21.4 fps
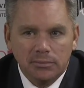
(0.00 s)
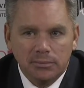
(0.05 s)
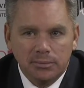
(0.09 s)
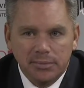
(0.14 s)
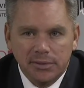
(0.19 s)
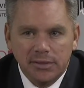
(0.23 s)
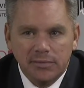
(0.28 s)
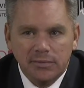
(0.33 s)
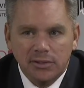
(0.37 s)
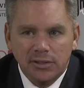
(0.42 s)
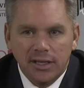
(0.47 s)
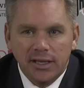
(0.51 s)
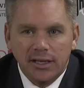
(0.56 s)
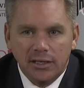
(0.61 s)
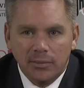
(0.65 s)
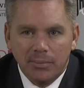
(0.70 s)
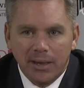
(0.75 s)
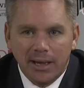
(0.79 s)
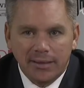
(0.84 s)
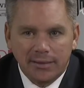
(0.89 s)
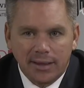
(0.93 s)
Even
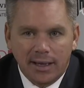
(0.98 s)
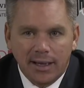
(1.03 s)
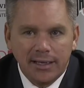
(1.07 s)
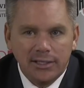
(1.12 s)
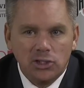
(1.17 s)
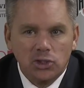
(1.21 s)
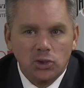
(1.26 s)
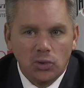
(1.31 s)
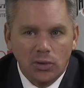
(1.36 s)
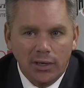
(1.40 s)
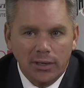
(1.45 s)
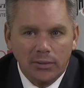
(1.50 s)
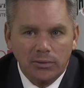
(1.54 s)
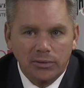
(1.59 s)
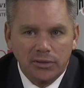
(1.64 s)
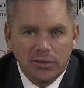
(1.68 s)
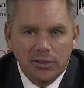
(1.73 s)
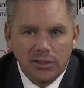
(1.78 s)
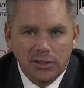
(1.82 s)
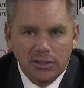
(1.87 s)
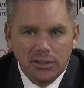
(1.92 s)
dating back to high school, I would
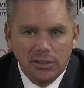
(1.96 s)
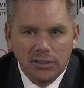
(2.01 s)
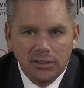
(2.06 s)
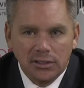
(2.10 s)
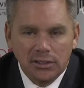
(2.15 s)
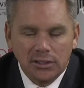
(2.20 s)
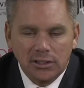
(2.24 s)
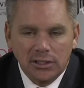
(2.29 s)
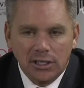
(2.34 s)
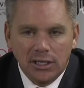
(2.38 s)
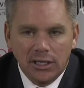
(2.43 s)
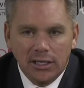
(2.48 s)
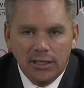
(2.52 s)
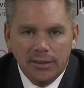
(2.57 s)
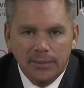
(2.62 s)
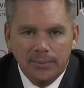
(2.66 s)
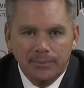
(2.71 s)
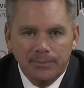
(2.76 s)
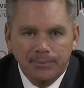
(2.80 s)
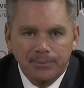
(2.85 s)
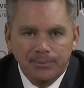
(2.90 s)
think.
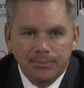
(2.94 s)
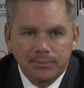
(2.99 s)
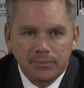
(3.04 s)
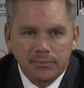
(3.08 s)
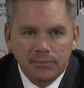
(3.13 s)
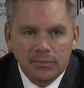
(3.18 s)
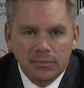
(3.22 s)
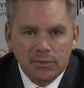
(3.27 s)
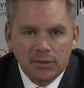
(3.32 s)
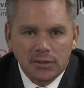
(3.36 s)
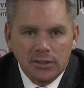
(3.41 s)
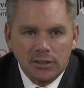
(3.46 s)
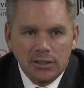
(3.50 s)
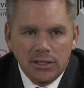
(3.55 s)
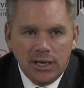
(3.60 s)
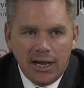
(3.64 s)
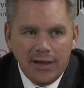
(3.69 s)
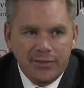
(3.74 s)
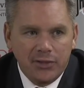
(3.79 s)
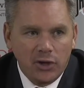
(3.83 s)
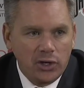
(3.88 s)

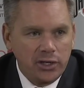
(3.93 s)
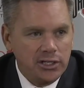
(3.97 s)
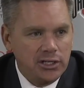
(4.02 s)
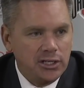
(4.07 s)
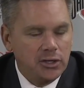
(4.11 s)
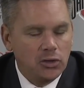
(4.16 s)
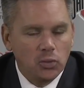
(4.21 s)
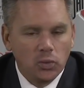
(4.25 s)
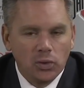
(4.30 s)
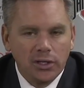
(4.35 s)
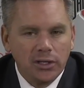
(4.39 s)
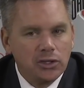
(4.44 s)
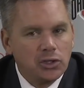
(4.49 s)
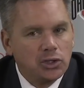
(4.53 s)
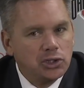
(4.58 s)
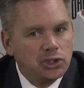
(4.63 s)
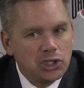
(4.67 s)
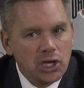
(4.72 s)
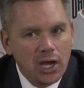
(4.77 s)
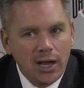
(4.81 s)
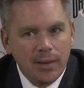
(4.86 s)
I thought he did a really
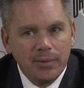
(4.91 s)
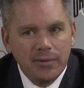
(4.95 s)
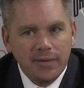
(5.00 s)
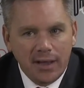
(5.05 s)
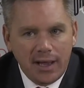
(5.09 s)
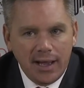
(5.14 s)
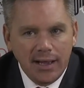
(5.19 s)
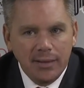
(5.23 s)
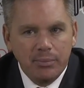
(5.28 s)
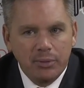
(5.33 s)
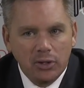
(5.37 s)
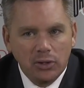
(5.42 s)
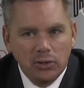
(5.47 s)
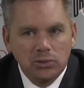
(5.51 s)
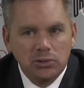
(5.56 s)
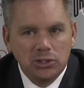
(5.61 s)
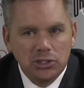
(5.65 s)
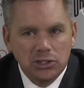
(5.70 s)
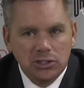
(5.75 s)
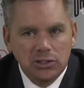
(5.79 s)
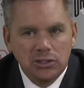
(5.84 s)
good job in the high
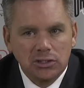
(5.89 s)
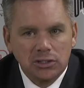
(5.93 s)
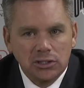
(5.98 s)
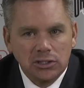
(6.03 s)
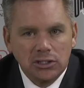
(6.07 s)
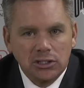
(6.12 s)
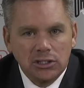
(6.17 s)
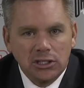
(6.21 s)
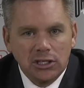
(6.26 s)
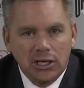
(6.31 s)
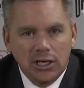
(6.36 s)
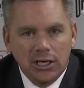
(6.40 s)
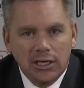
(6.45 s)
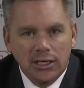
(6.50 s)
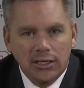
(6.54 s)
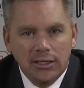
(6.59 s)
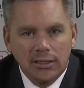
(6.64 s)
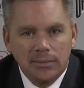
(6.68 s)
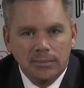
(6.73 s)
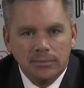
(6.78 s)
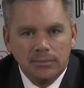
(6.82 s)
post.
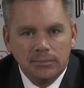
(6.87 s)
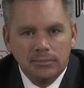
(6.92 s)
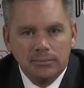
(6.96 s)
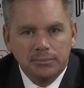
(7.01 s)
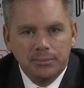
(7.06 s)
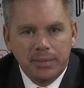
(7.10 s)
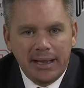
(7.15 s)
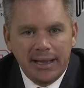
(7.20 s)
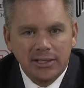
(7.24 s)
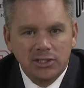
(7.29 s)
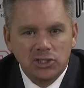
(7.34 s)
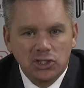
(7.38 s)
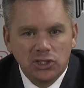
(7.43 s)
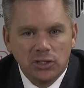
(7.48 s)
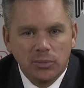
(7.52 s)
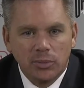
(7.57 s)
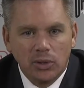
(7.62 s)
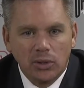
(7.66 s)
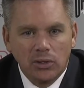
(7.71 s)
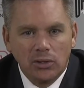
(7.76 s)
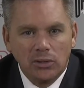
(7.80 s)
passing the
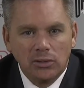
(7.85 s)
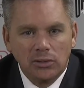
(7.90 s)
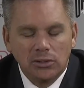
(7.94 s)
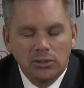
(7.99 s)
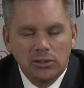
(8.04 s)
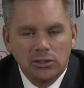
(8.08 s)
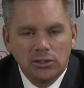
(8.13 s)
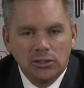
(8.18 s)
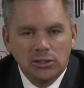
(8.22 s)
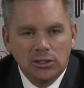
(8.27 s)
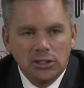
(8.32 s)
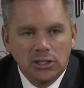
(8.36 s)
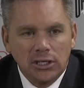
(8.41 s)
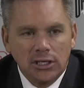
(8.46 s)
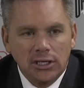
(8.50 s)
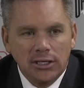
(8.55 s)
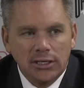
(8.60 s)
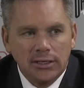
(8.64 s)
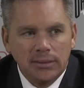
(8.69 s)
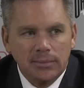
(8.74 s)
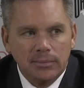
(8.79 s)
ball.
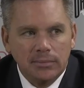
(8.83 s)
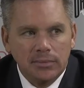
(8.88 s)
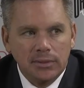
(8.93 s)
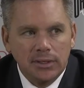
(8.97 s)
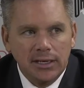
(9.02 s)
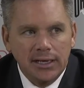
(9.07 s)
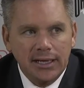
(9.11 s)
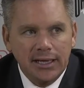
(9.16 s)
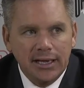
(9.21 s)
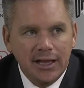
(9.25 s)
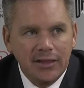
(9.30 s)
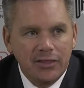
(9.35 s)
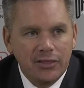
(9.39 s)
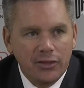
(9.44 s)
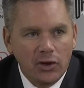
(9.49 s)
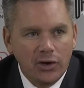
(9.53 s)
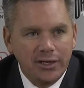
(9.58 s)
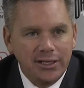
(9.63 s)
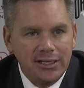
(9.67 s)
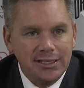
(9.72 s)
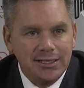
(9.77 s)
And I
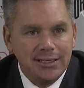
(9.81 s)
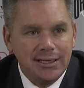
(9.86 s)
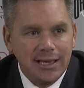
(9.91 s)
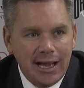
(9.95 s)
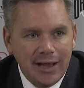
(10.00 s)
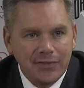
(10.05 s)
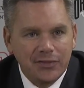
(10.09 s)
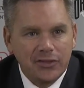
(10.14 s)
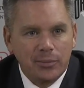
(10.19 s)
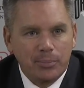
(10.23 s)
thought he got the